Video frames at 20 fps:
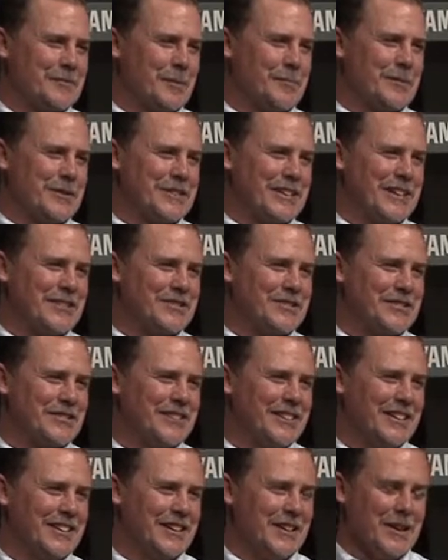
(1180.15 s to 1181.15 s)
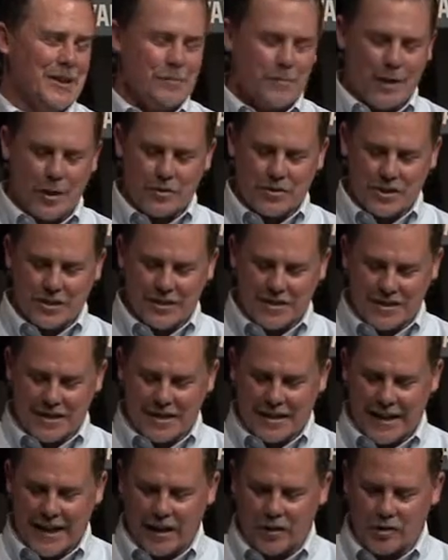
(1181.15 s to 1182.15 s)
reputation. But I was at a
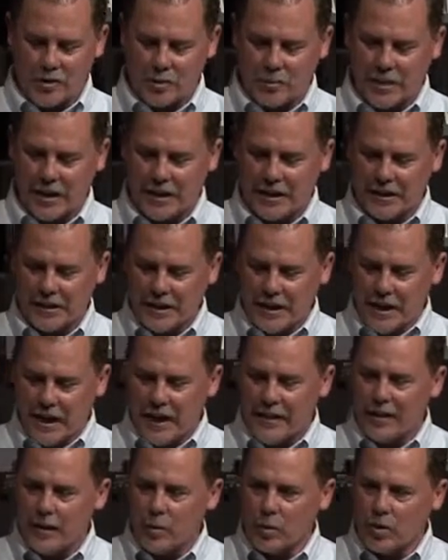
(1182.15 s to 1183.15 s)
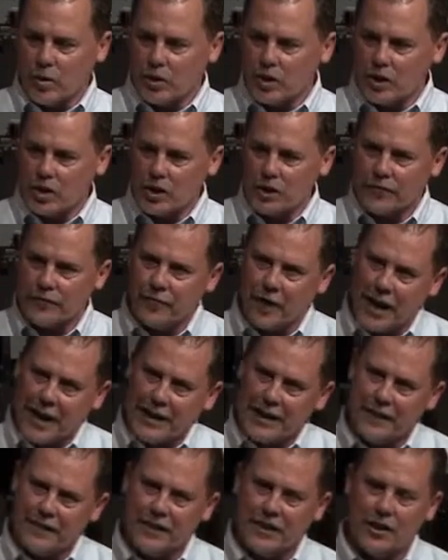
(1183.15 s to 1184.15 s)
city council meeting, and they were
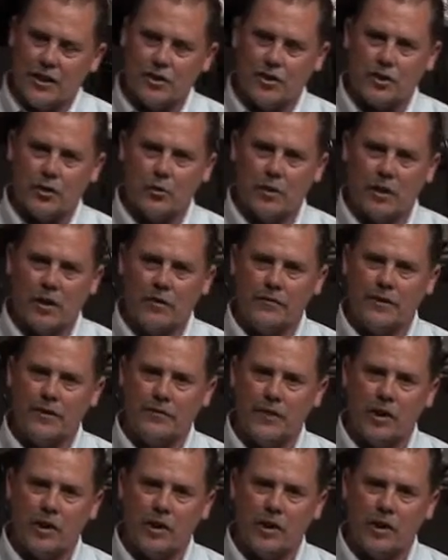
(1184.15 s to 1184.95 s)
fighting the issue of